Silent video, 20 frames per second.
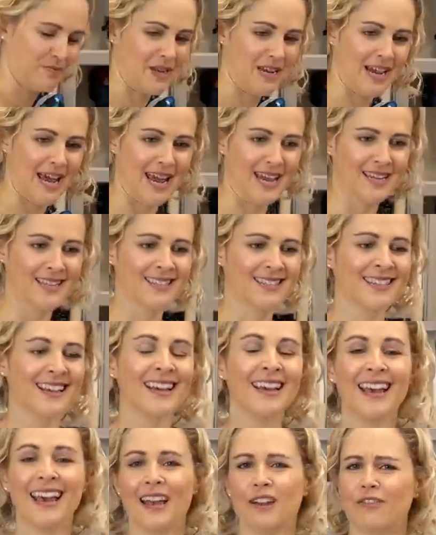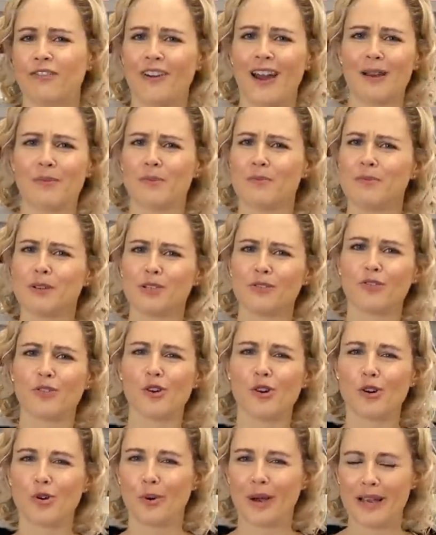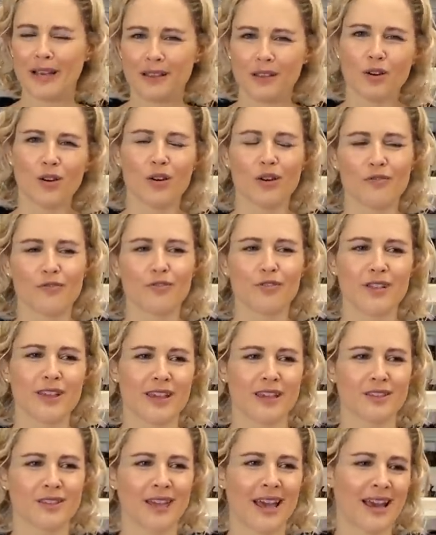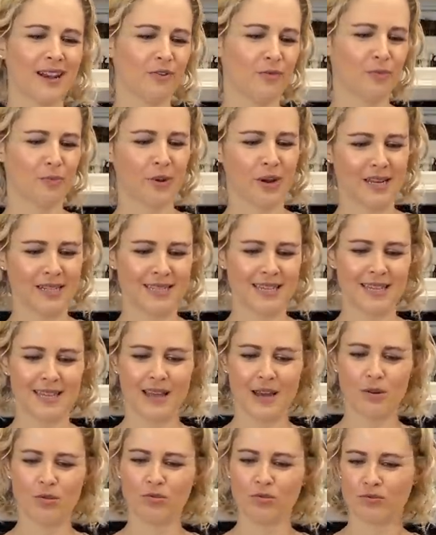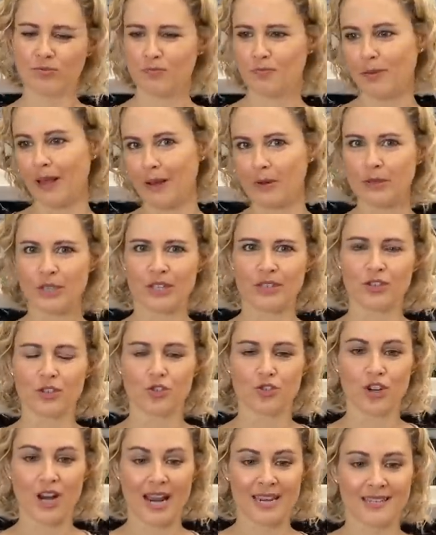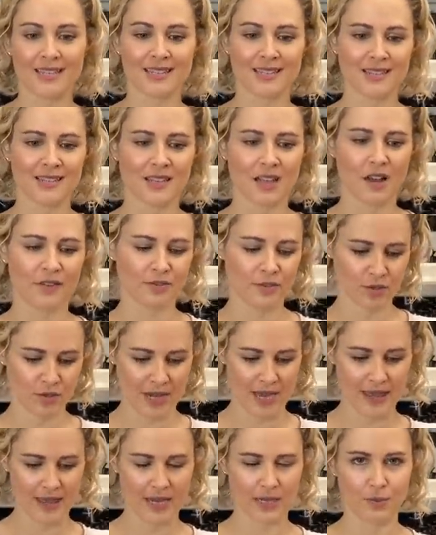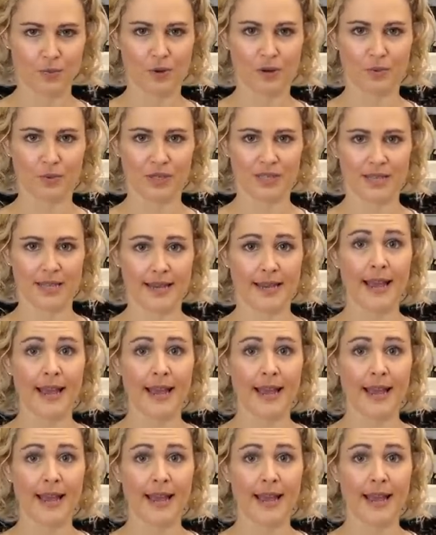nice. And Fibremood have got quite a lot of really kind of pretty little blouses and dresses and stuff. So yeah, this one was the